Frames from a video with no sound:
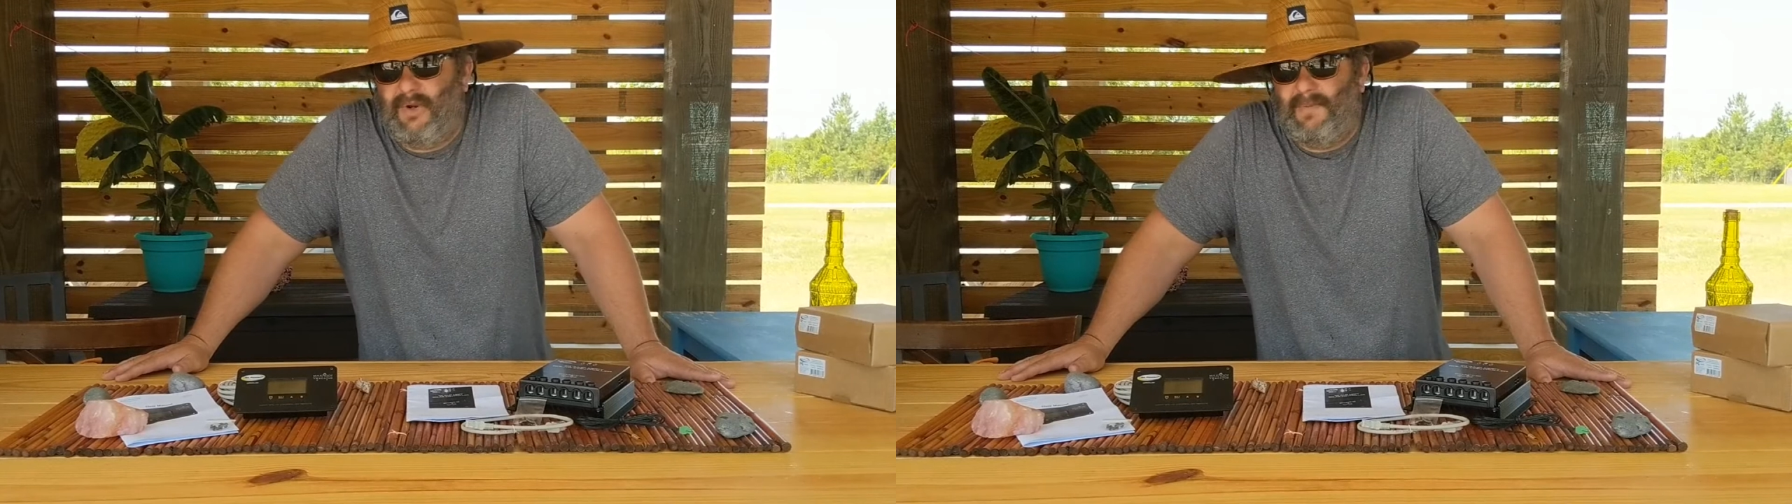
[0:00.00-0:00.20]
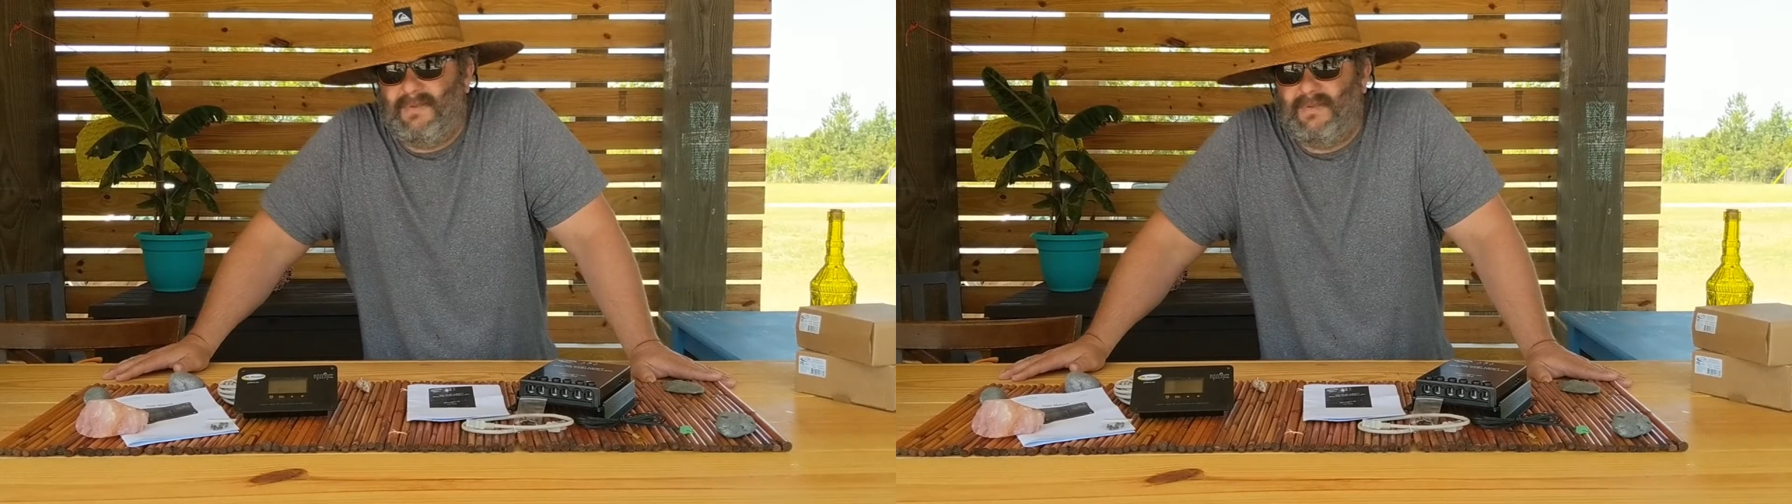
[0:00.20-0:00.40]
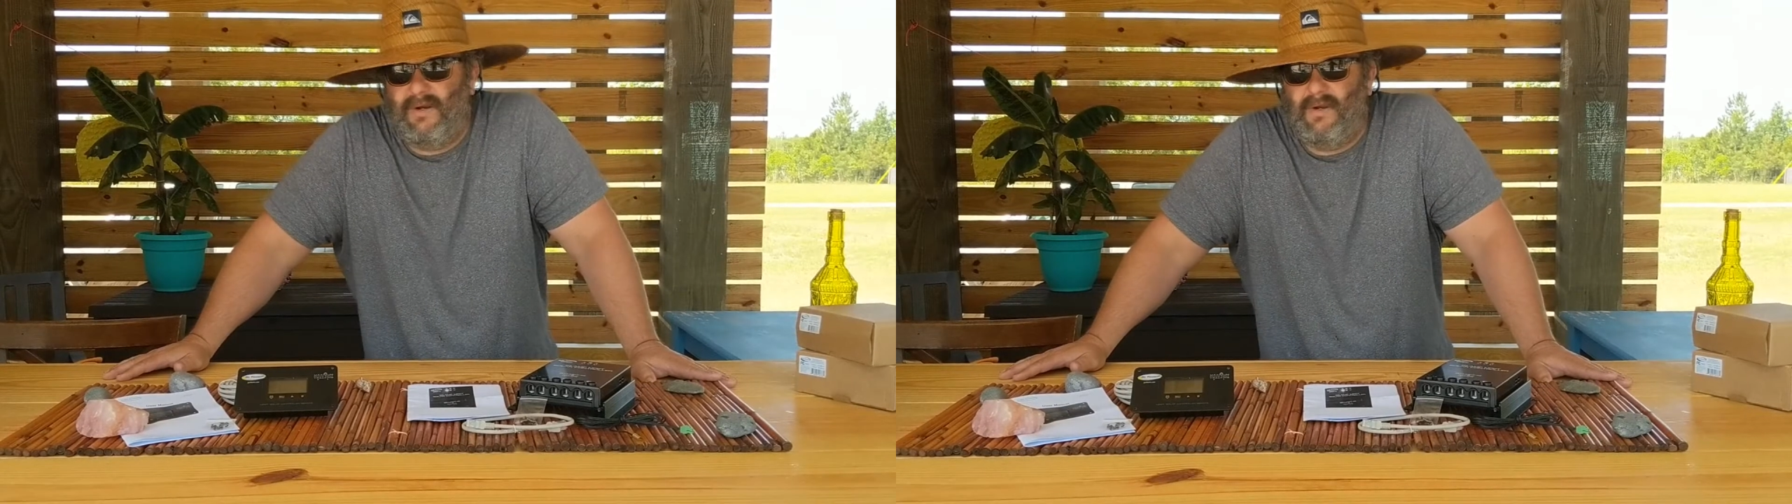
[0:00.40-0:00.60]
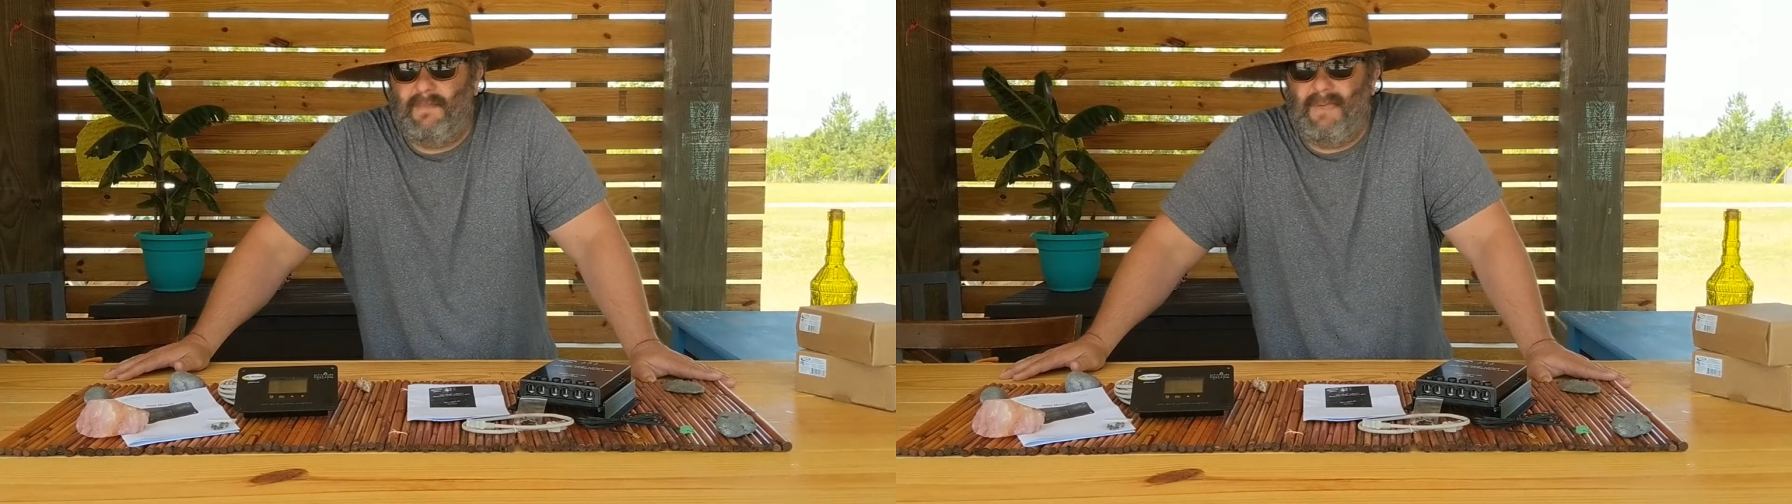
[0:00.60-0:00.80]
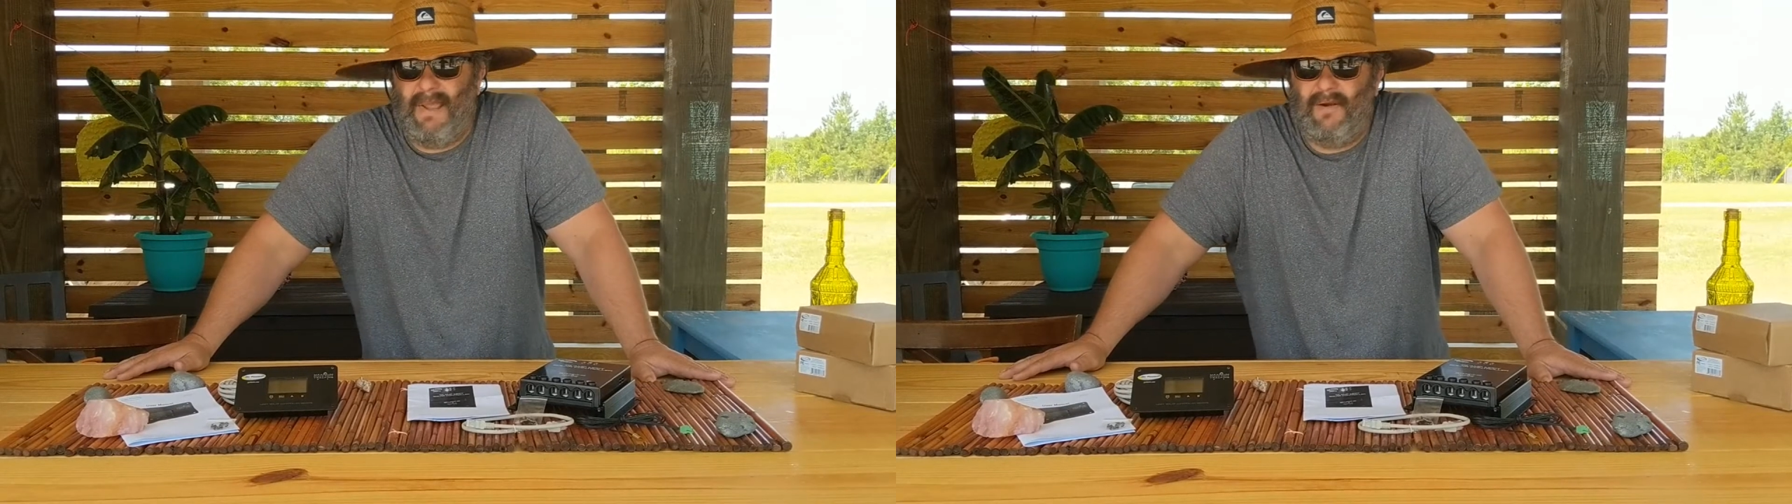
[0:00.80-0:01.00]
open
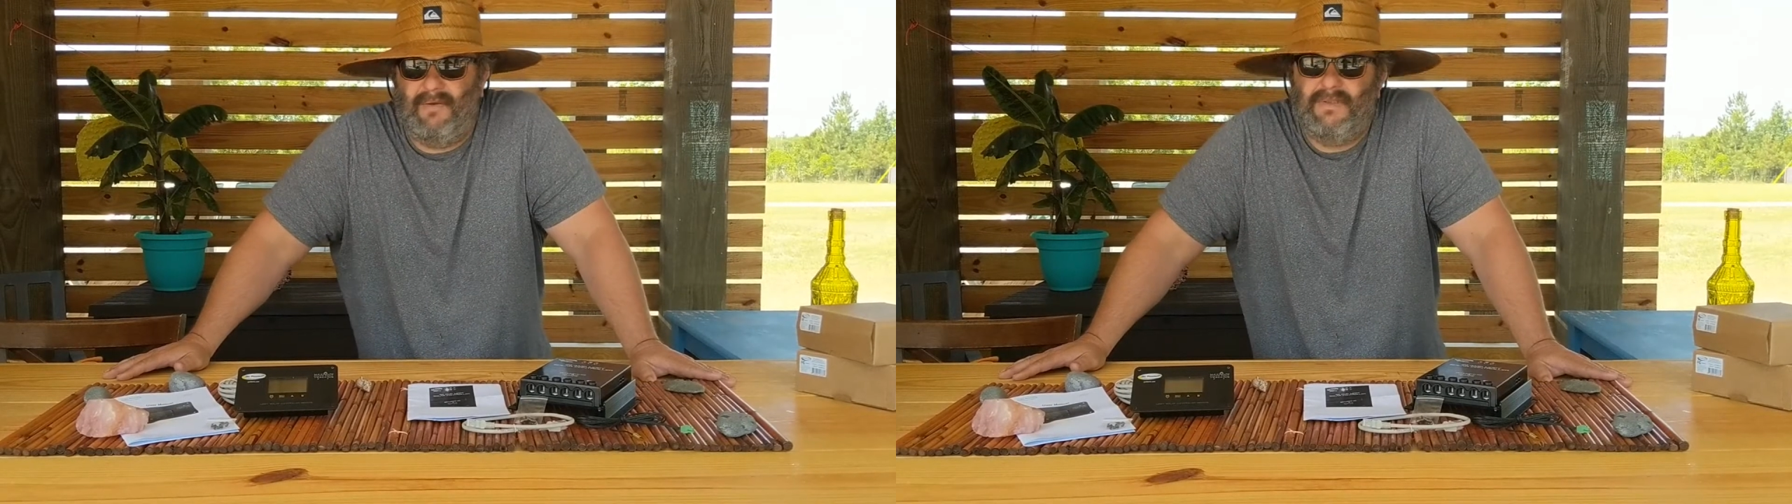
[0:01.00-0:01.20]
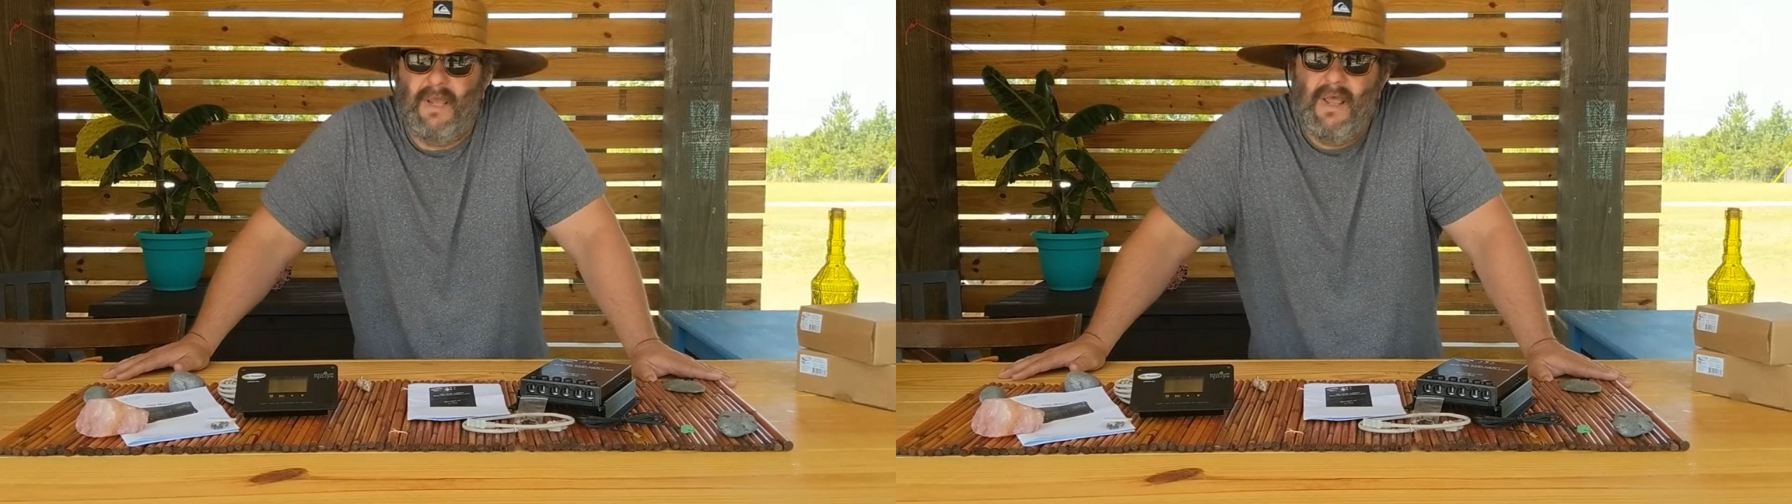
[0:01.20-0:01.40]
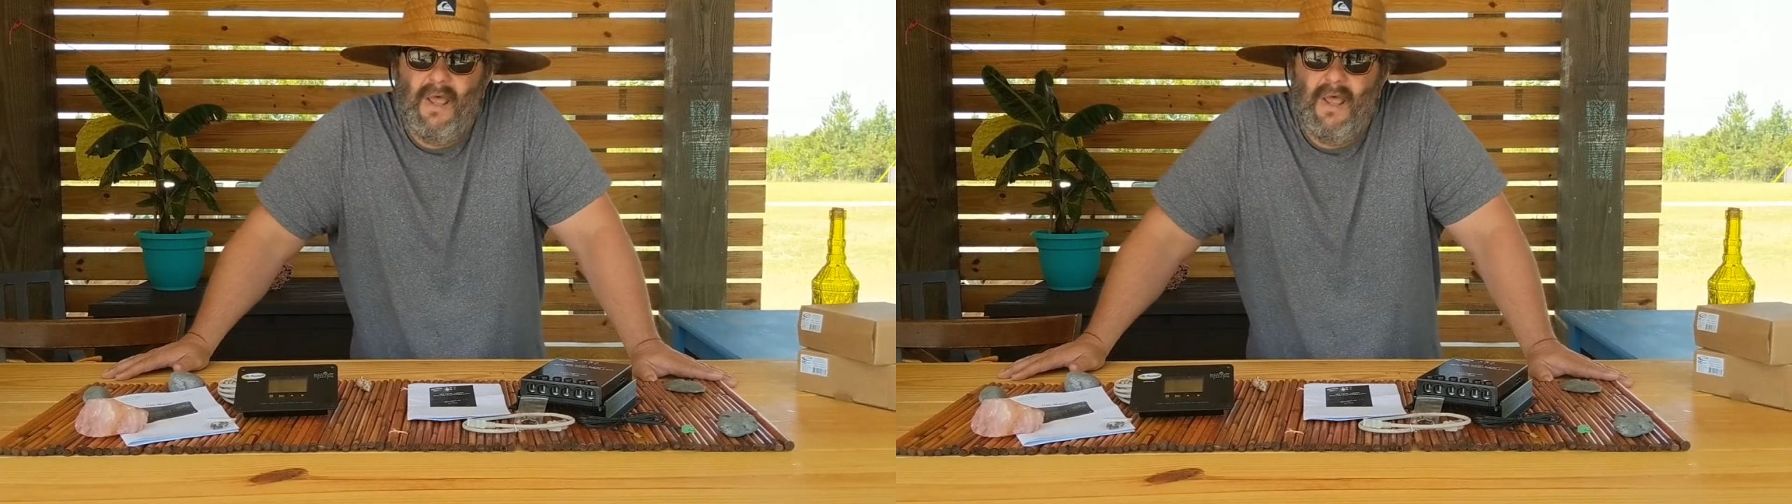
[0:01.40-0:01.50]
circuit panels.